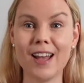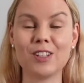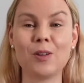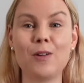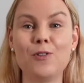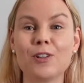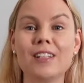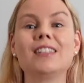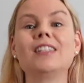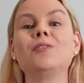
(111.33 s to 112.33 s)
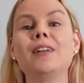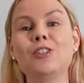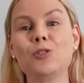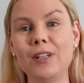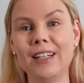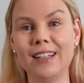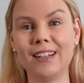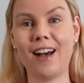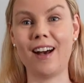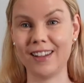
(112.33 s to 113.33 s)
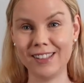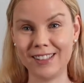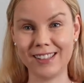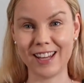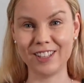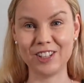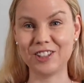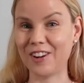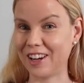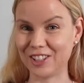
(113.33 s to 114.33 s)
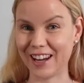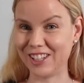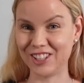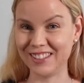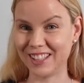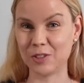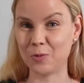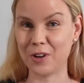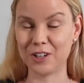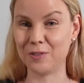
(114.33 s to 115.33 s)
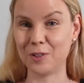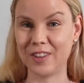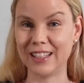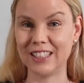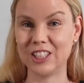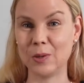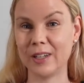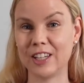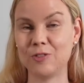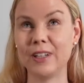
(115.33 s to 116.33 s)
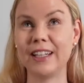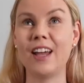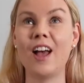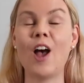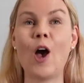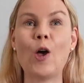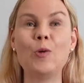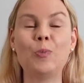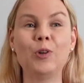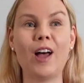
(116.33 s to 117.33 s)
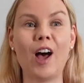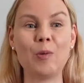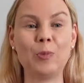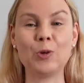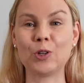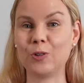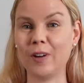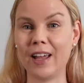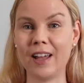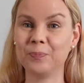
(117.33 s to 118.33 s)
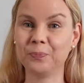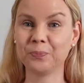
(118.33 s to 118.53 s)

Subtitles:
So if you're considering joining us, then congratulations. It's a wonderful thing to do. It can really open up your career